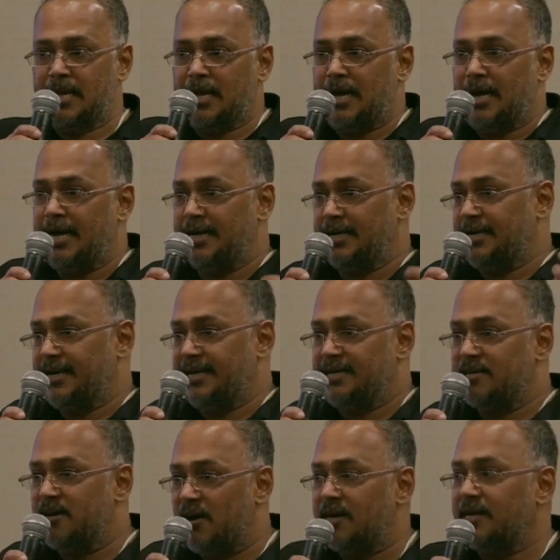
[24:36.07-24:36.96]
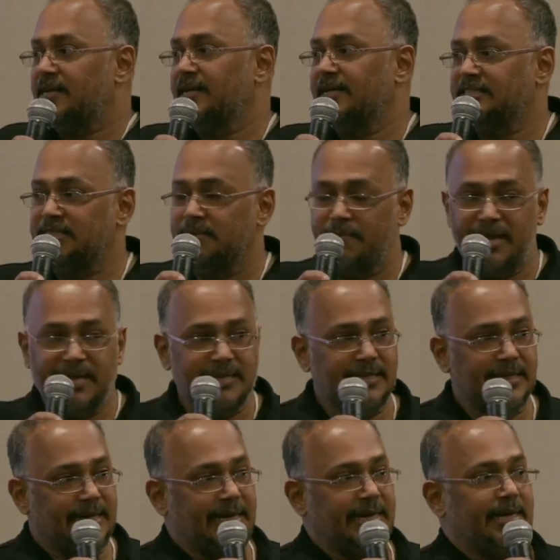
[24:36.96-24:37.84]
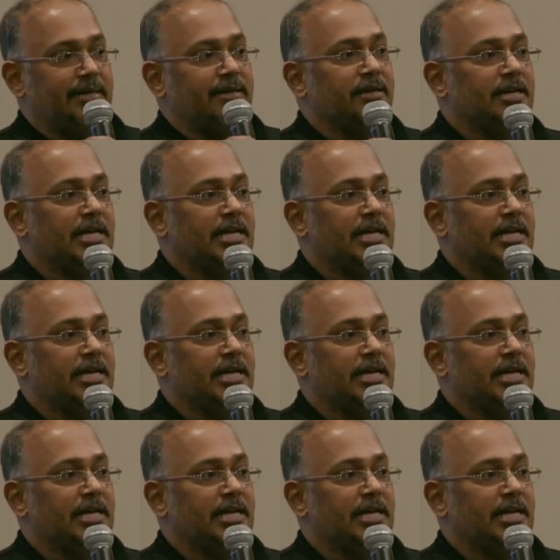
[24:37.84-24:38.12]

and I got an estimate that